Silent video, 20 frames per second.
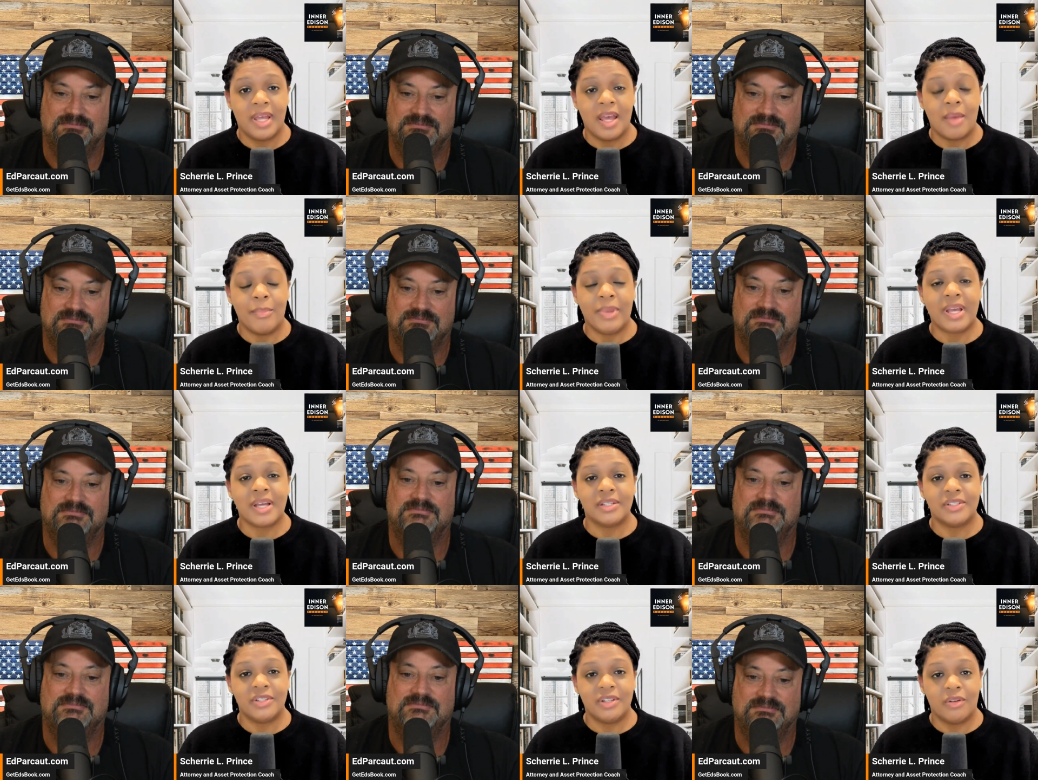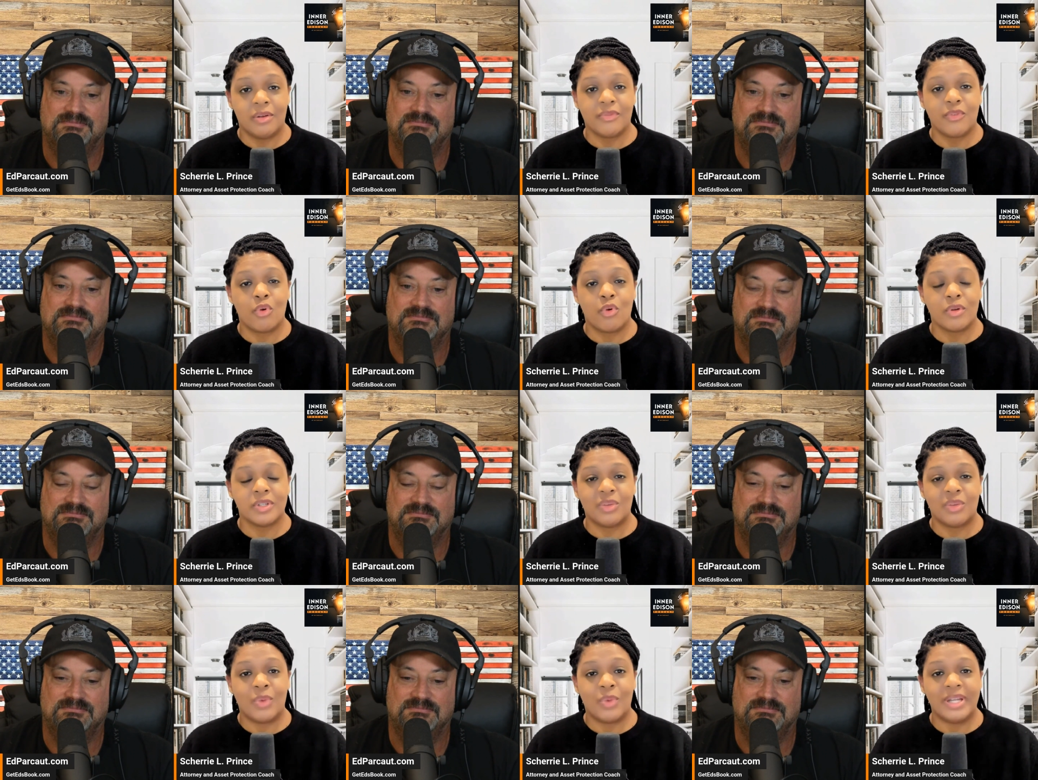Speaker 1: Because, you know, of
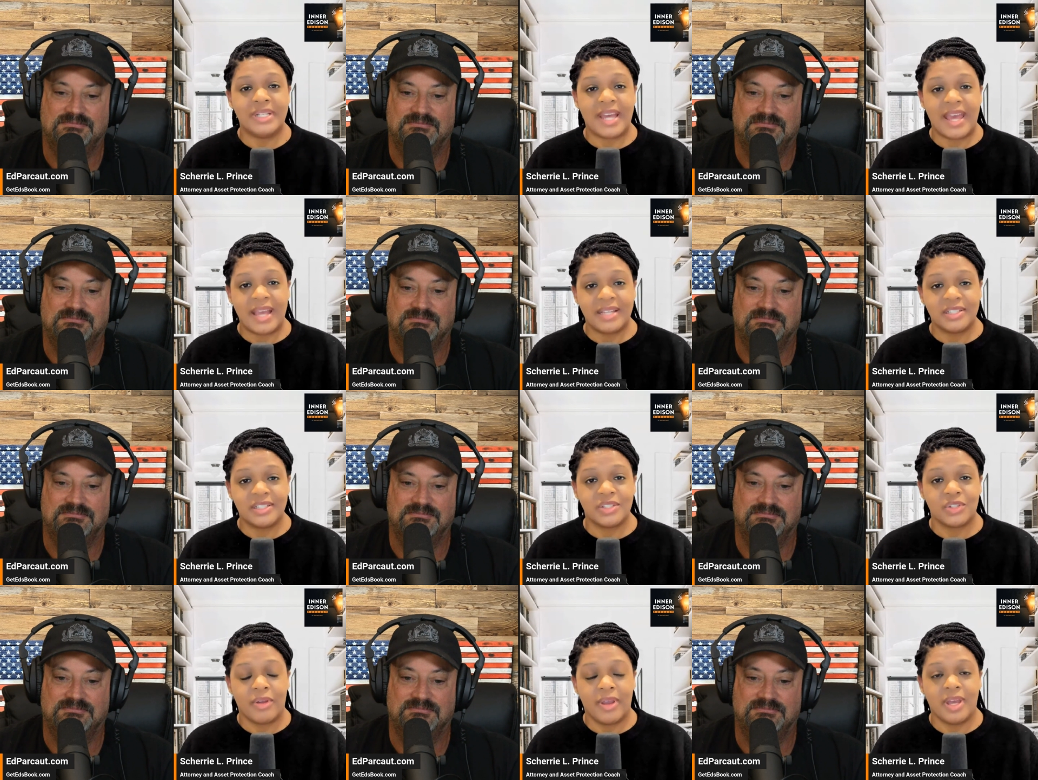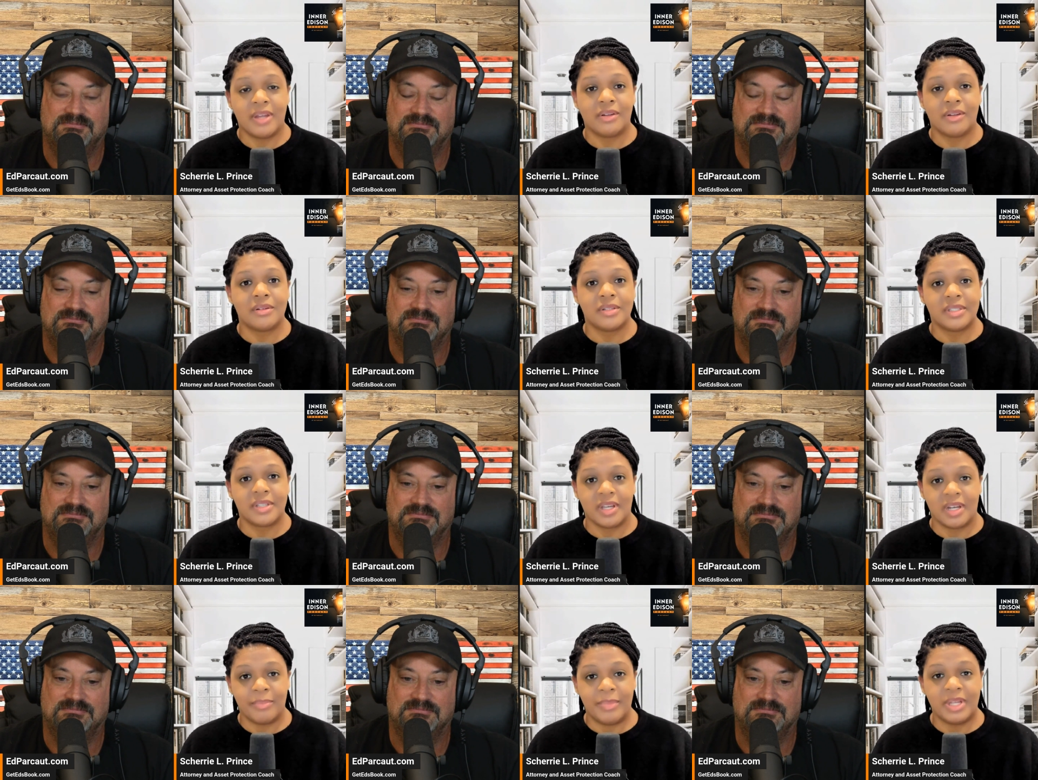course, the way taxes are
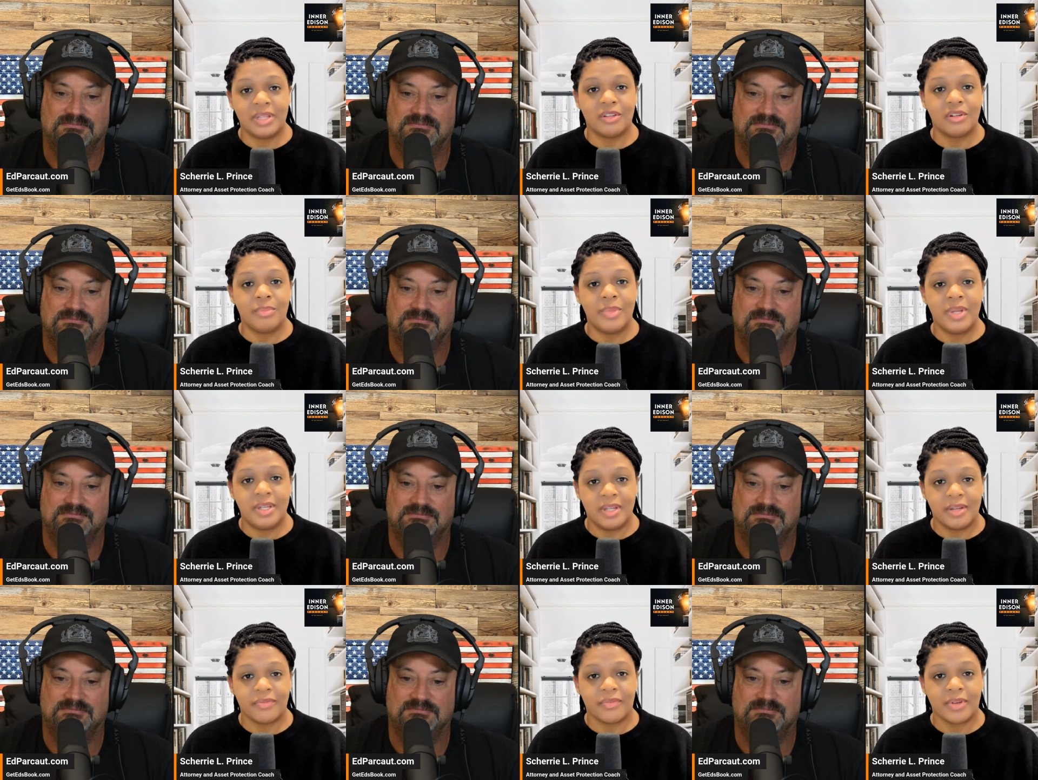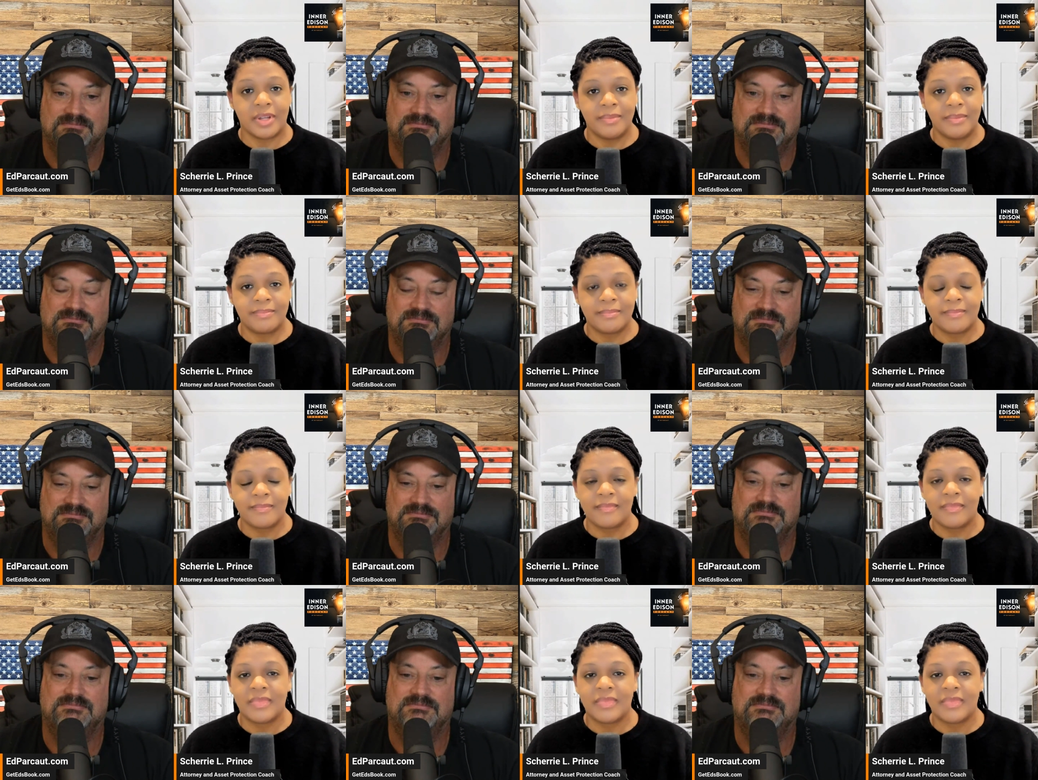handled is going to be a little bit different.